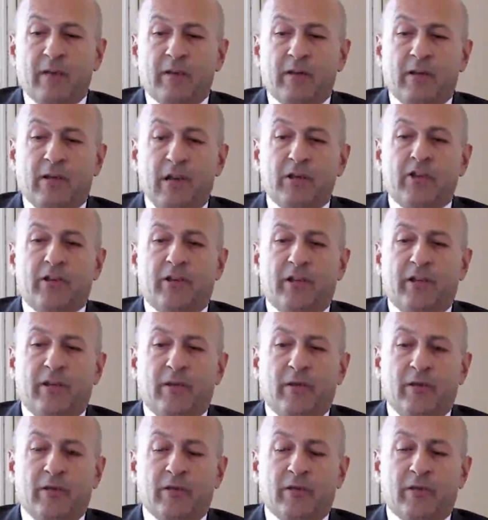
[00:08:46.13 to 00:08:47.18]
Culturally,
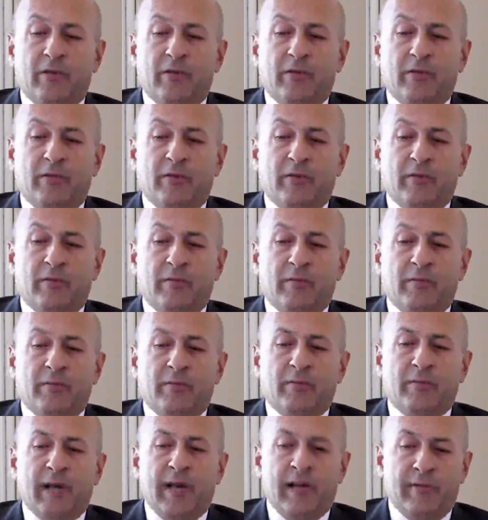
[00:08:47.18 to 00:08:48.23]
also,
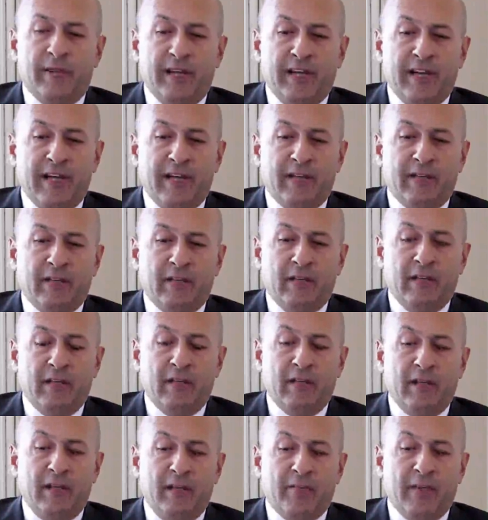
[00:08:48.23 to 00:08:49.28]
Bahrain
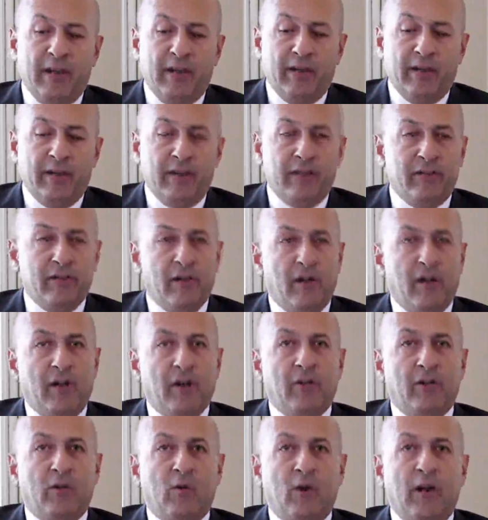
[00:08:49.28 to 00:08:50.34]
and Bahrainis
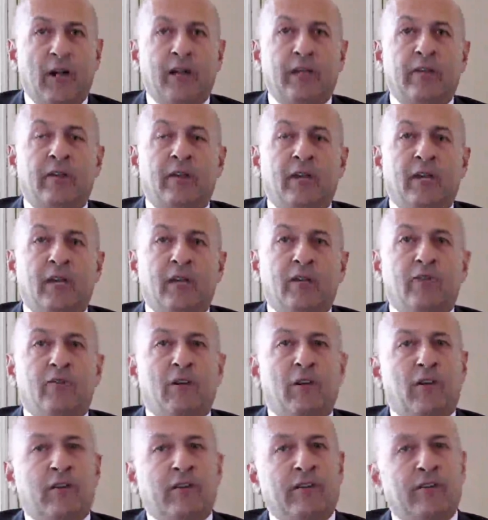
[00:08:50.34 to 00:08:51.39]
are quite
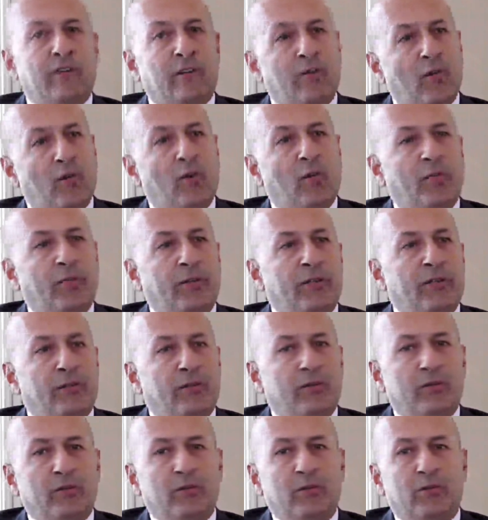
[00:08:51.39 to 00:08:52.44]
tolerant and open
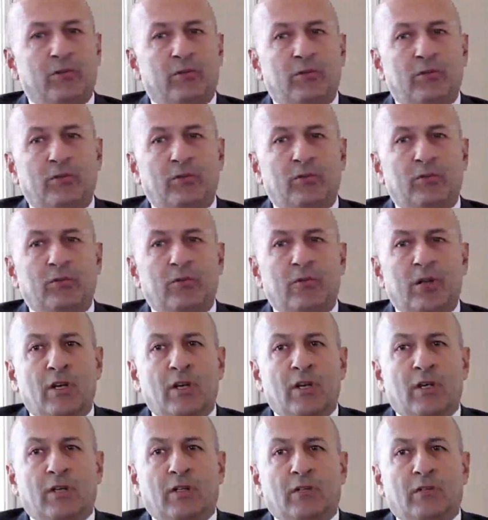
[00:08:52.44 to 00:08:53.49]
to
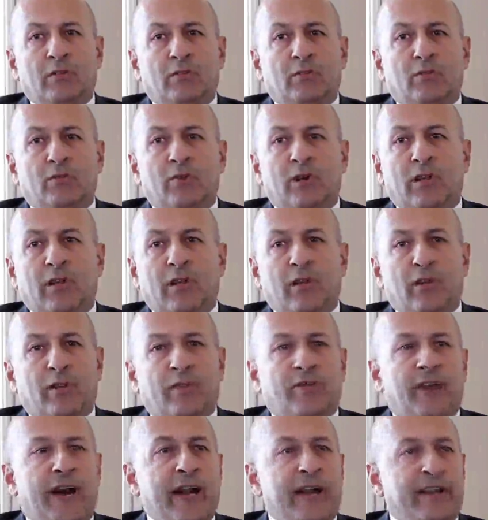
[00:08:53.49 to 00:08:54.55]
a lot
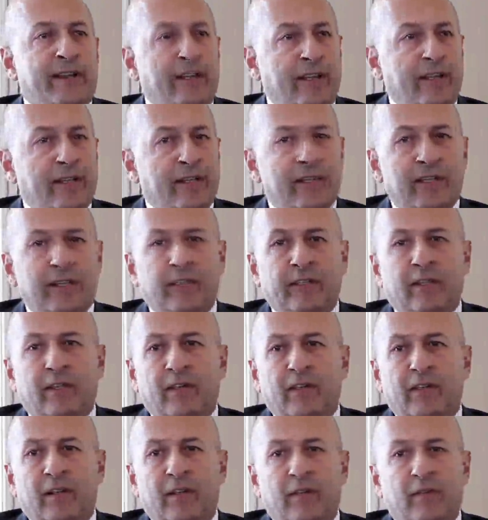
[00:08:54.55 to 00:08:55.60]
of ideas and a
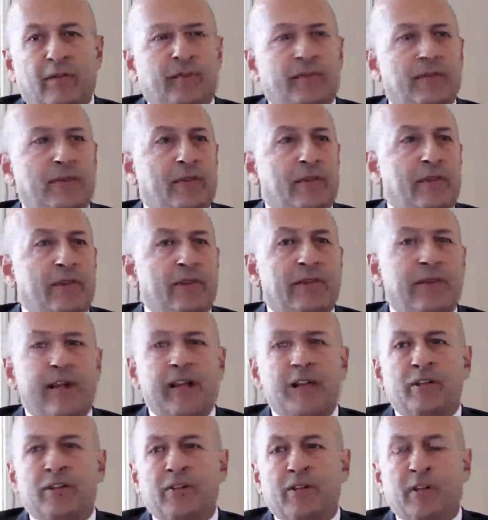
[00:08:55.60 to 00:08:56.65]
lot of
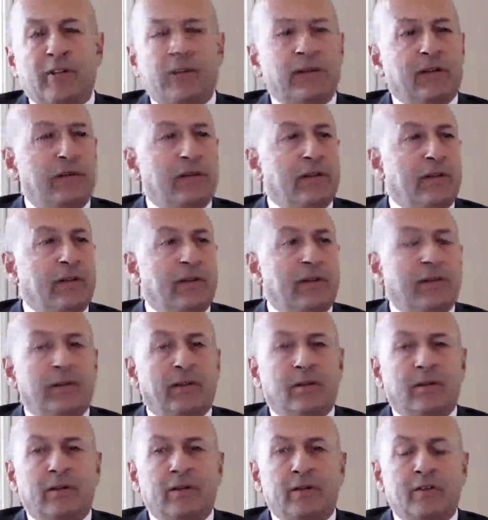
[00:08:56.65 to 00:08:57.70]
international
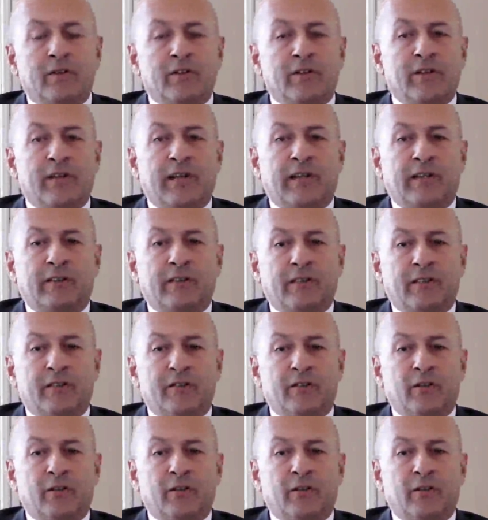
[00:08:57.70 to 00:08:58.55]
societies.